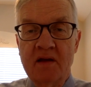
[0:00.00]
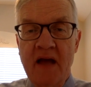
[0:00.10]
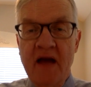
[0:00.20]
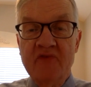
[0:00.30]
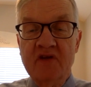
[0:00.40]

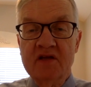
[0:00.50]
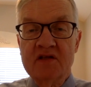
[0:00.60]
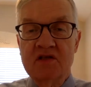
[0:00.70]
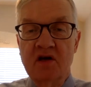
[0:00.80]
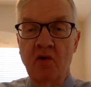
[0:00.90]

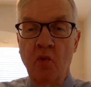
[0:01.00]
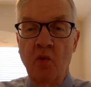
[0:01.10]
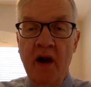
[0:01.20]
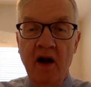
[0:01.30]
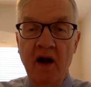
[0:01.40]
evidence
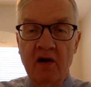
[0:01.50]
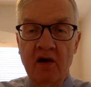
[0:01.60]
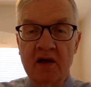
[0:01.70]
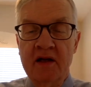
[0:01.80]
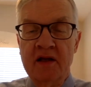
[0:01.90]

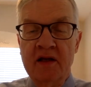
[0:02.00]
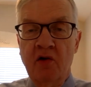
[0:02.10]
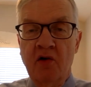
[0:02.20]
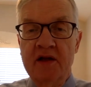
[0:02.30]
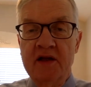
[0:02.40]
aware in
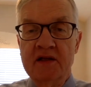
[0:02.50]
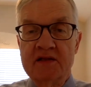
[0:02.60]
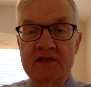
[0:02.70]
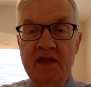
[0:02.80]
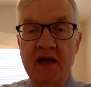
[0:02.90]
your
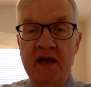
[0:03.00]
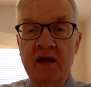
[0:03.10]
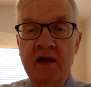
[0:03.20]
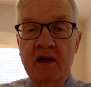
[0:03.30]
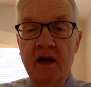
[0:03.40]
audience that
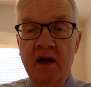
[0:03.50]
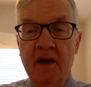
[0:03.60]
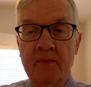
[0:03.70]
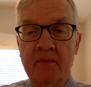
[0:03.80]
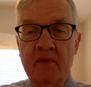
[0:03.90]

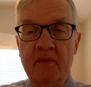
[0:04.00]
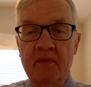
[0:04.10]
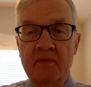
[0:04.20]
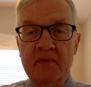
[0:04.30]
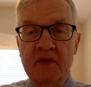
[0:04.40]

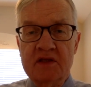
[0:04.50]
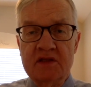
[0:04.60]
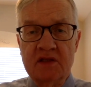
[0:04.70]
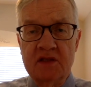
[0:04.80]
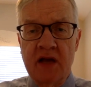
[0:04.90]

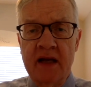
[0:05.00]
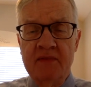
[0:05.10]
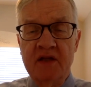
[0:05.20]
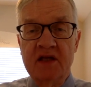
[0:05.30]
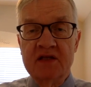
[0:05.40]
these
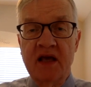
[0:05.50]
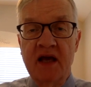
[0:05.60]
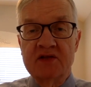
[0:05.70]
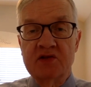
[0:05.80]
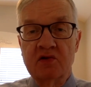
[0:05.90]
diabetes,
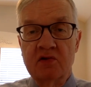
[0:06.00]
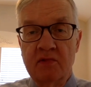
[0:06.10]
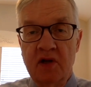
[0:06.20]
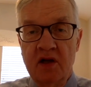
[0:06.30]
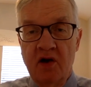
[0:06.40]
cancer,
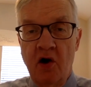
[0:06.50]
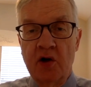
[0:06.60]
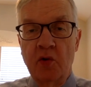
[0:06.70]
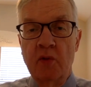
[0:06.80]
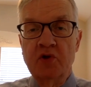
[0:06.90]

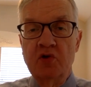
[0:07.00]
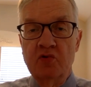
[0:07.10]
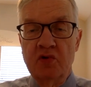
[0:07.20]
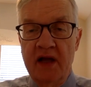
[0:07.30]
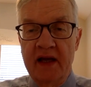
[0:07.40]

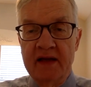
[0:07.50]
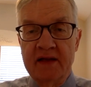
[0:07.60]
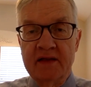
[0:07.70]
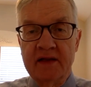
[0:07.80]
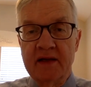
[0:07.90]
autoimmune,
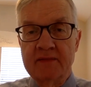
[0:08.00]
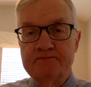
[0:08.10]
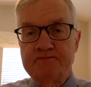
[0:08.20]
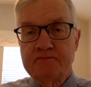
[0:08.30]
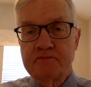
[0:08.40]
and
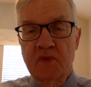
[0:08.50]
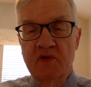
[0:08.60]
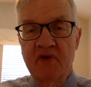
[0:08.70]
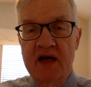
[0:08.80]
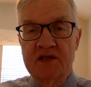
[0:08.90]

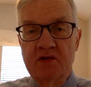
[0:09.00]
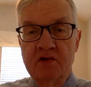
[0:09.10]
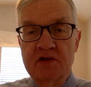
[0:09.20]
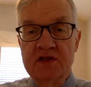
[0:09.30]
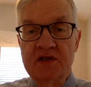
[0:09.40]
vascular
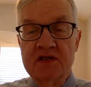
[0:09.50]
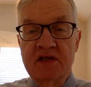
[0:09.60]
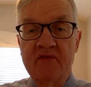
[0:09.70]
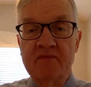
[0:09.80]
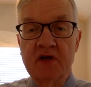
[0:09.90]
disease
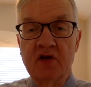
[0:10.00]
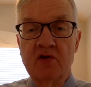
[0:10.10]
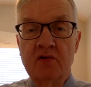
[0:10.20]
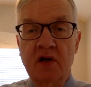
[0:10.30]
have been